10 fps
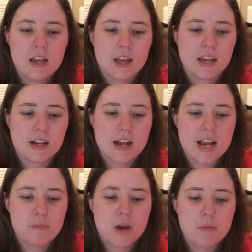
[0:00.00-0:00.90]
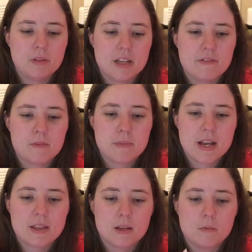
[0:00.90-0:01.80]
And I could probably even
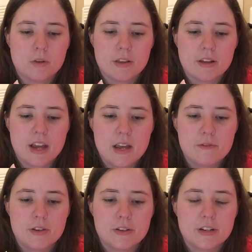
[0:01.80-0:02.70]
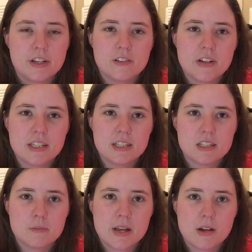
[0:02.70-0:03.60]
make them with a heavier interfacing
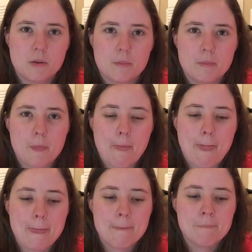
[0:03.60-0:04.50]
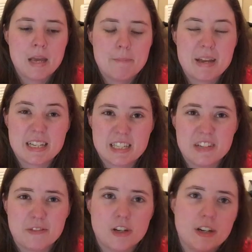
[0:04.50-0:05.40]
to make them, make it
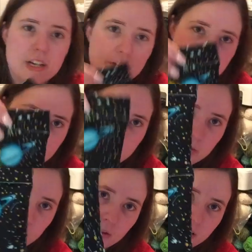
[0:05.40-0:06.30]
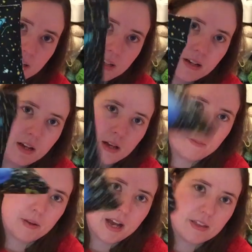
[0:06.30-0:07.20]
stiffer if someone wanted it.
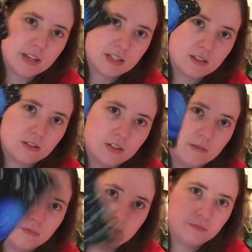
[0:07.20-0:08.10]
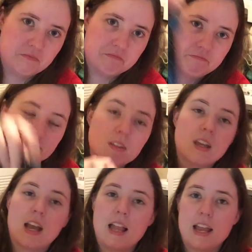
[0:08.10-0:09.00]
But I think it's good.
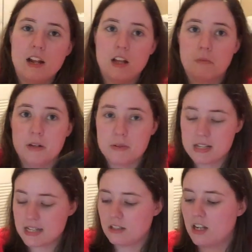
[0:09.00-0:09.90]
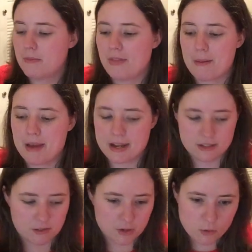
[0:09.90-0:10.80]
I like it a lot. But anyways, that's a lot about that bag,
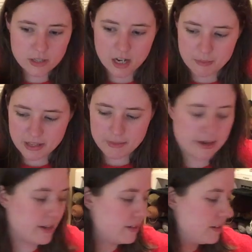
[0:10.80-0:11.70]
so I'm going to quit talking about that bag.